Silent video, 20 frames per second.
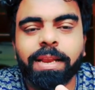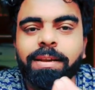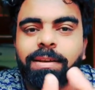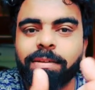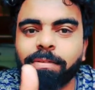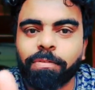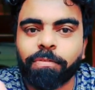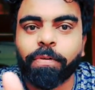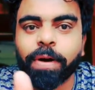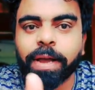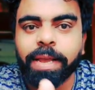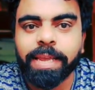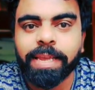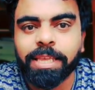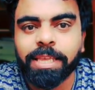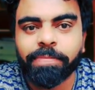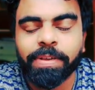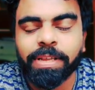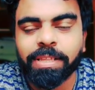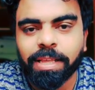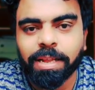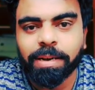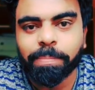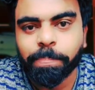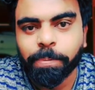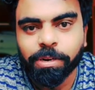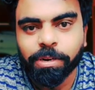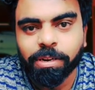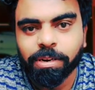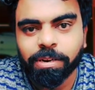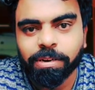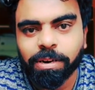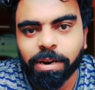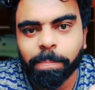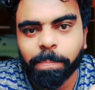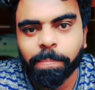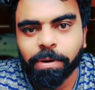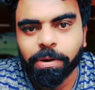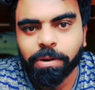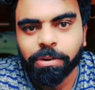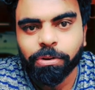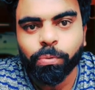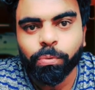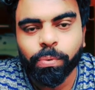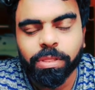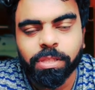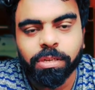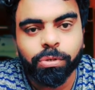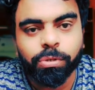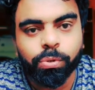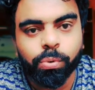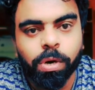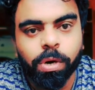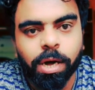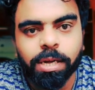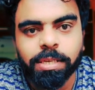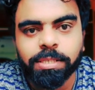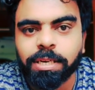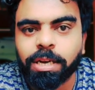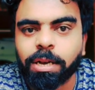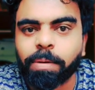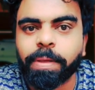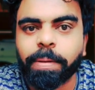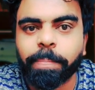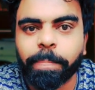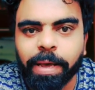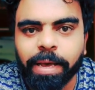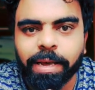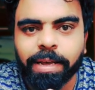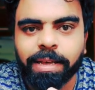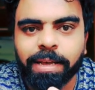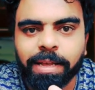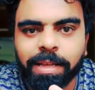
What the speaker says: and why giving that particular number, you know, within 2 hours it will be back.